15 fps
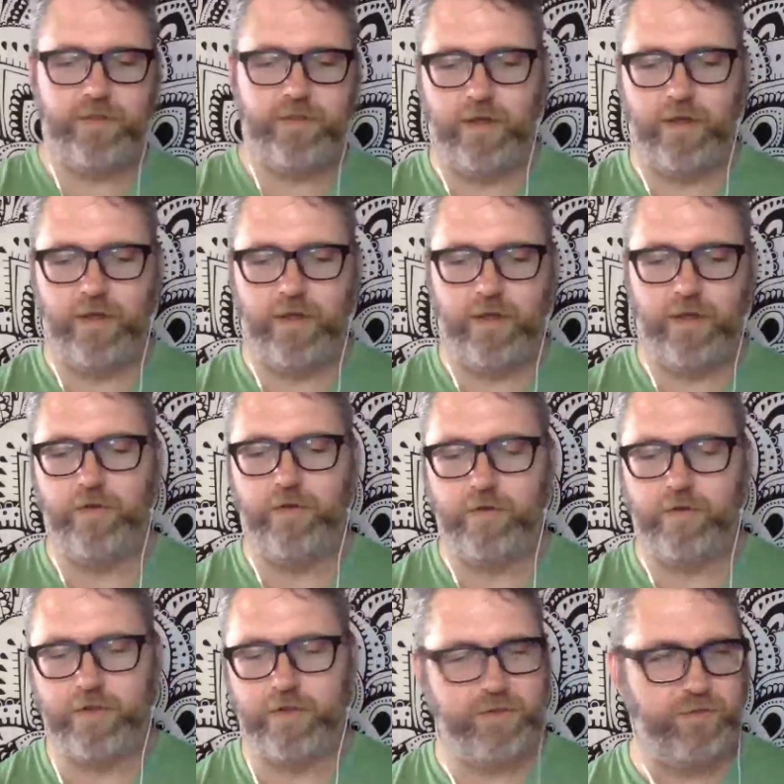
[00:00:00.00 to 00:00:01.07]
uh, if
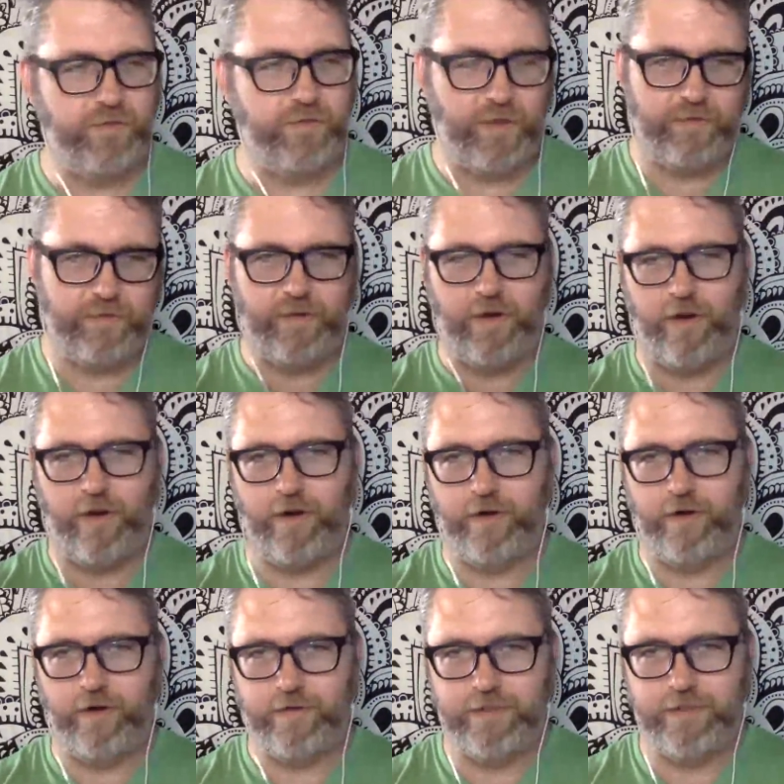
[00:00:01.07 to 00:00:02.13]
you, because
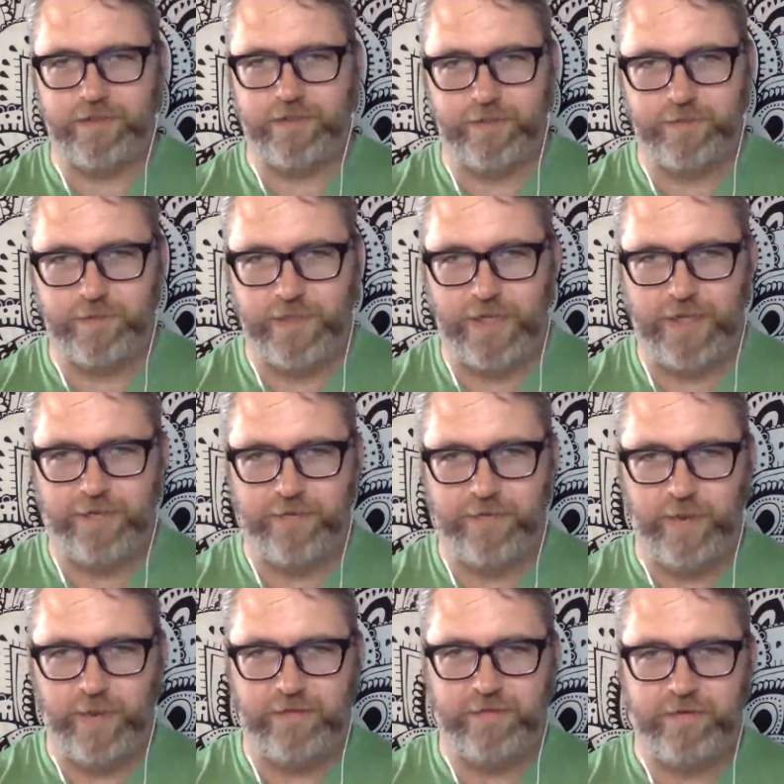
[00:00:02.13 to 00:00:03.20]
our listeners will not
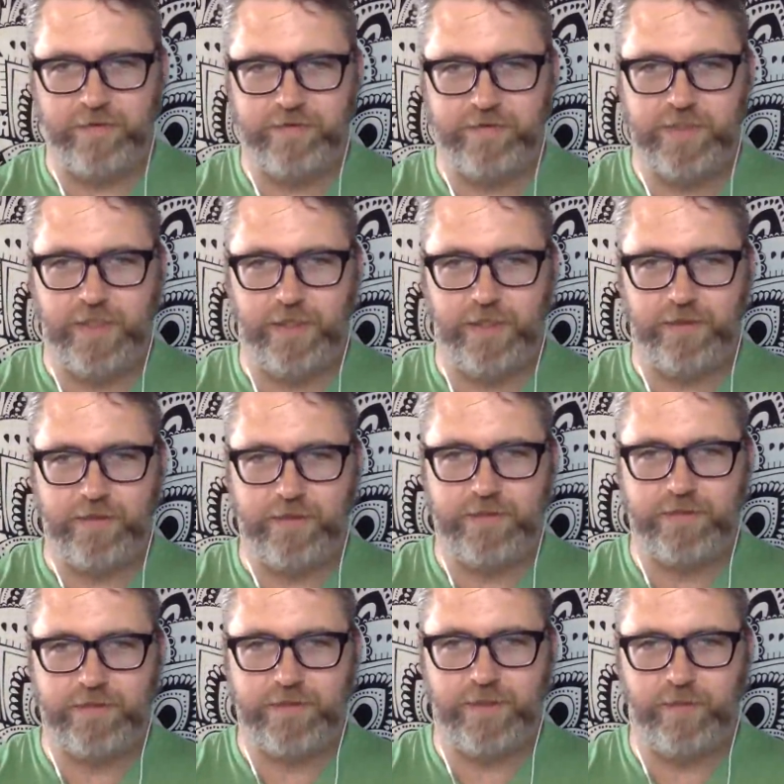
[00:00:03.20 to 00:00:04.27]
have the benefit of seeing this